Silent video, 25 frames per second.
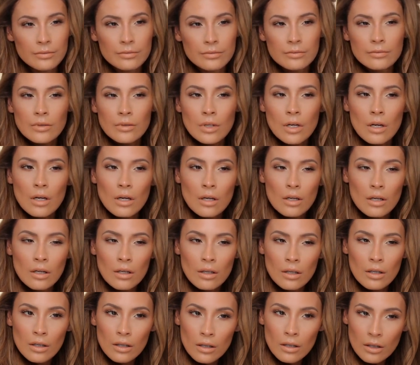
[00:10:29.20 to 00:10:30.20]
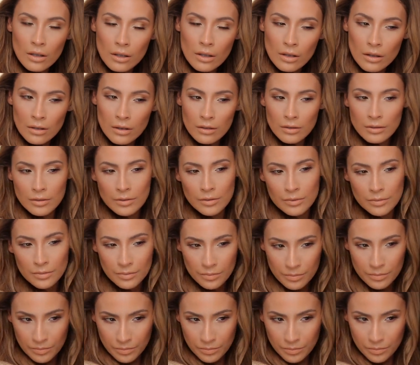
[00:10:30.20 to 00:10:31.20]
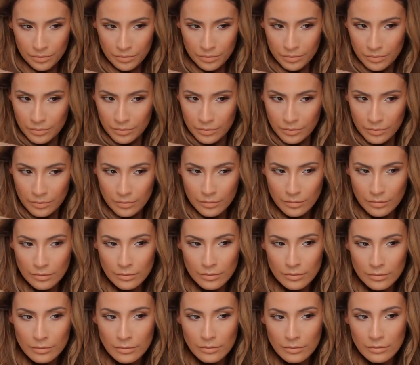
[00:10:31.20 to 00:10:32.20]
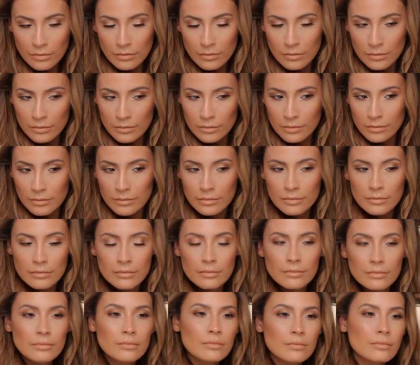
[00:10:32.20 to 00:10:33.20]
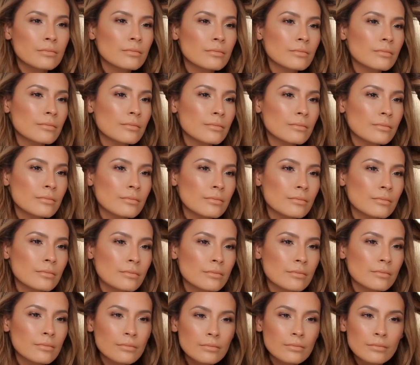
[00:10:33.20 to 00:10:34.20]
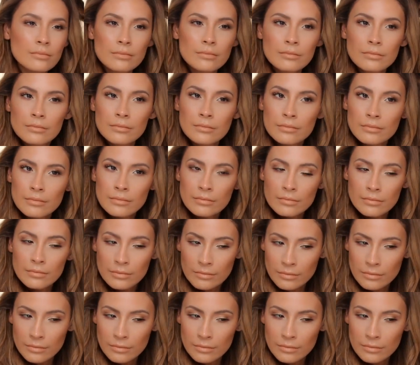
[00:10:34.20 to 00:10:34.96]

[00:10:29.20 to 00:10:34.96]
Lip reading: [no speech]